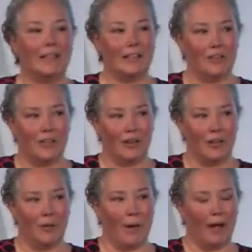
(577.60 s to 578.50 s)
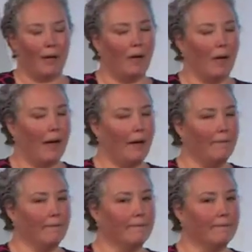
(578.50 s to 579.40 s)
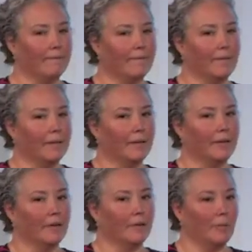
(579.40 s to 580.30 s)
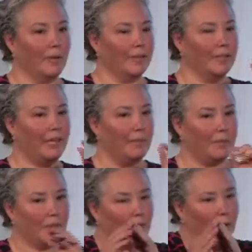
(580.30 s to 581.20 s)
that there's another way, okay? We're willing to keep the